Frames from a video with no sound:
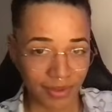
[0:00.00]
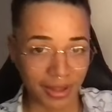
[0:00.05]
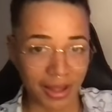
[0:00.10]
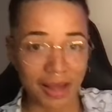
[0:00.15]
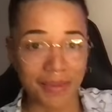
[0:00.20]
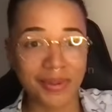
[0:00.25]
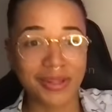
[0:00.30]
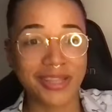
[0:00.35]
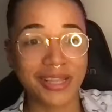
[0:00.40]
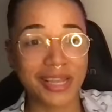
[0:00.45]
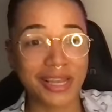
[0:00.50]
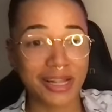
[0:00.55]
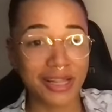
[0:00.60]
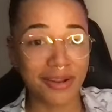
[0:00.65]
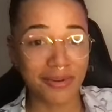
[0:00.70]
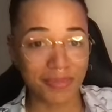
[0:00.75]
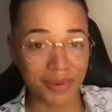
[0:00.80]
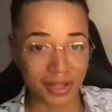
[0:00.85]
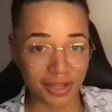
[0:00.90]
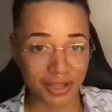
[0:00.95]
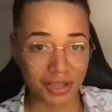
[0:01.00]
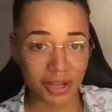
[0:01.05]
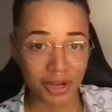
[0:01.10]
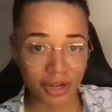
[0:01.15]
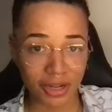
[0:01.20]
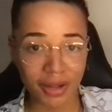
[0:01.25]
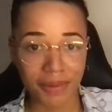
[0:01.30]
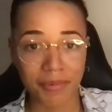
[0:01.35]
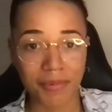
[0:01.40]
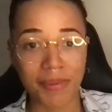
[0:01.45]
I'll let you get a little bit of the
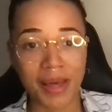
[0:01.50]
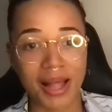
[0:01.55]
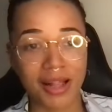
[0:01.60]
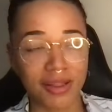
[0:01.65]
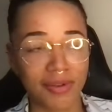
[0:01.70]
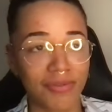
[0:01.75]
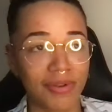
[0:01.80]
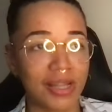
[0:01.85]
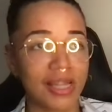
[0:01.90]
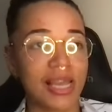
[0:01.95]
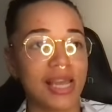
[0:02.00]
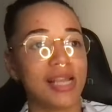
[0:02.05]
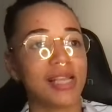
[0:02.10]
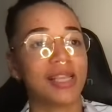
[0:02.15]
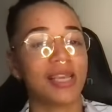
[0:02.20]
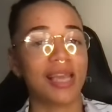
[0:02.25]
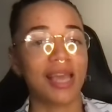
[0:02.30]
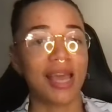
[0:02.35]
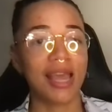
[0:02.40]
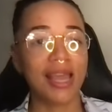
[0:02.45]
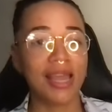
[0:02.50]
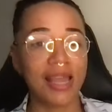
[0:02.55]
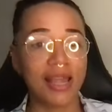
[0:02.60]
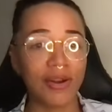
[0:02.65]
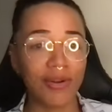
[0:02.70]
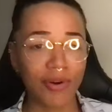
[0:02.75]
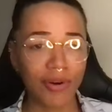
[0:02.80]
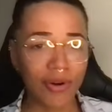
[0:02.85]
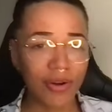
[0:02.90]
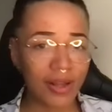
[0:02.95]
song I'm about to release, okay?
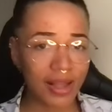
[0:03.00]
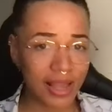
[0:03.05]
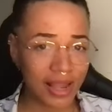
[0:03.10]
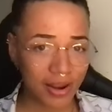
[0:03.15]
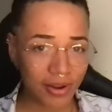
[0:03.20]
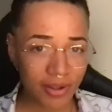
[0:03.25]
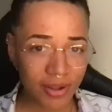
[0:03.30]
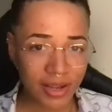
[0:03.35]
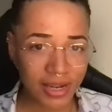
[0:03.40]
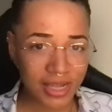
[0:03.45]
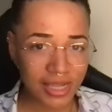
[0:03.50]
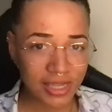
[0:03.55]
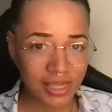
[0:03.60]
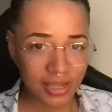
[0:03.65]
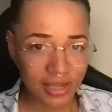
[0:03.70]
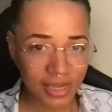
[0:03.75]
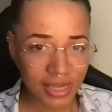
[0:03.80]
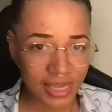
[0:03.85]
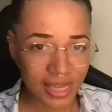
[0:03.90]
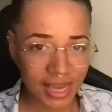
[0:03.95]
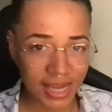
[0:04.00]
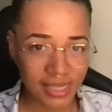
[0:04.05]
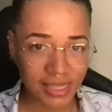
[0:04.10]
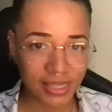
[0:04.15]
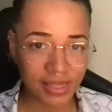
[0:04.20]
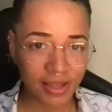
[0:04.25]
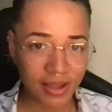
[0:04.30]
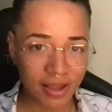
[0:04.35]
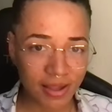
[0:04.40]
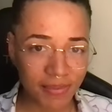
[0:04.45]
In, or, in order to get
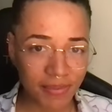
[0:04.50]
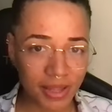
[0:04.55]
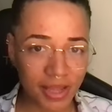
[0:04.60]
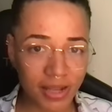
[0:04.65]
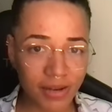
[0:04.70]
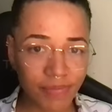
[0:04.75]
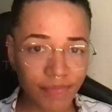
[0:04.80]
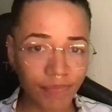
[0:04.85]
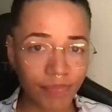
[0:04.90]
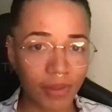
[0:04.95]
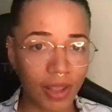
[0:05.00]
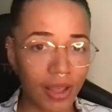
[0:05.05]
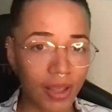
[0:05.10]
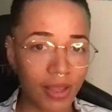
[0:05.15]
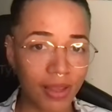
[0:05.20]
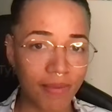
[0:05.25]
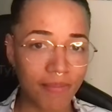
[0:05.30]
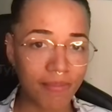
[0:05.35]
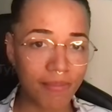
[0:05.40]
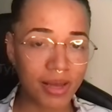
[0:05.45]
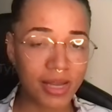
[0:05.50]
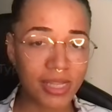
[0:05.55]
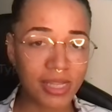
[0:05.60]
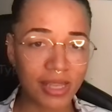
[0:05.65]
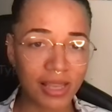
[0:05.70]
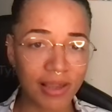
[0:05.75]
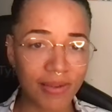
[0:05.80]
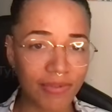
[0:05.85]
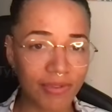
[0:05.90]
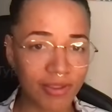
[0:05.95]
something, you must give